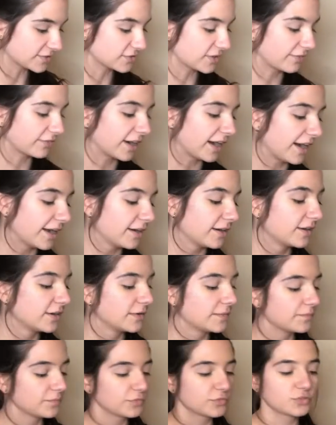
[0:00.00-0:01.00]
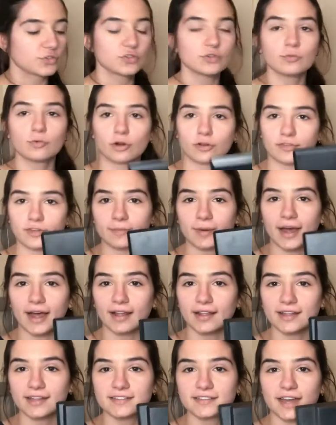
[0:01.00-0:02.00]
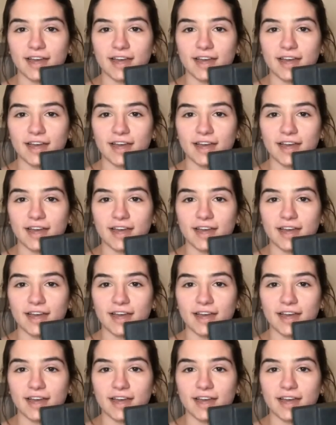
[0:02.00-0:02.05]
So I've got 2 Morphe palettes.